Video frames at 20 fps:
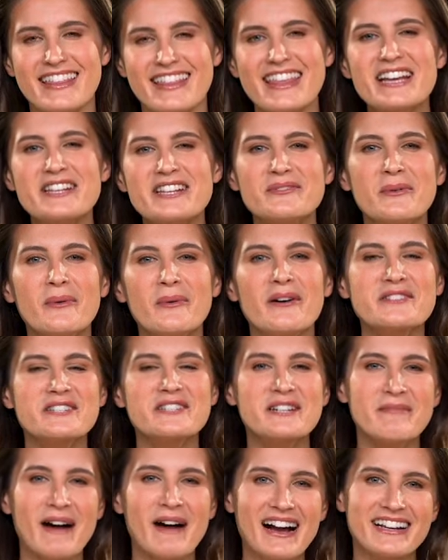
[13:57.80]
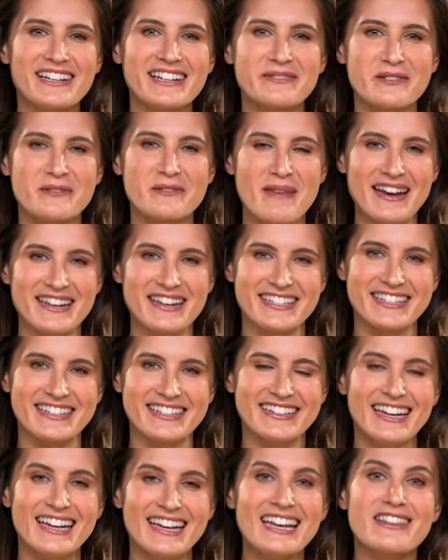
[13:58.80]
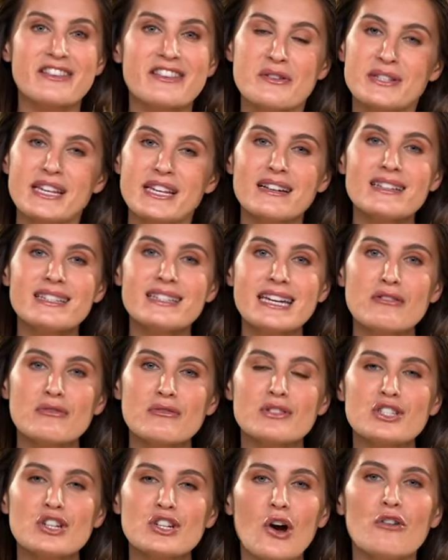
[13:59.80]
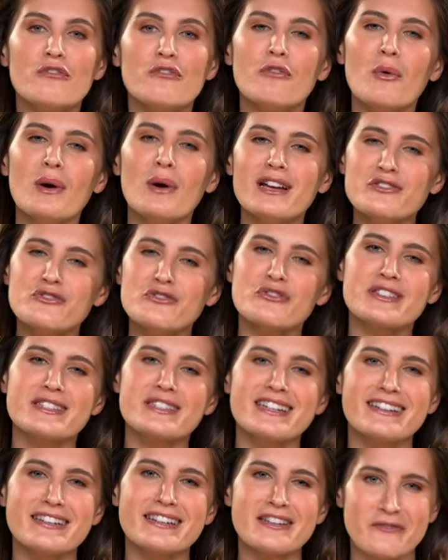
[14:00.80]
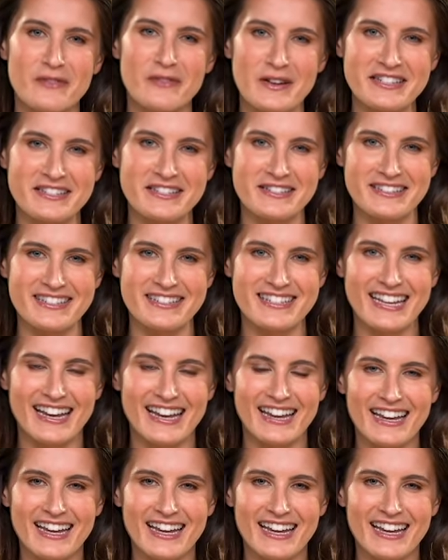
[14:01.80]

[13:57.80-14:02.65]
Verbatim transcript: Thanks for watching Markets with Madison, the New Zealand Herald show for interested investors.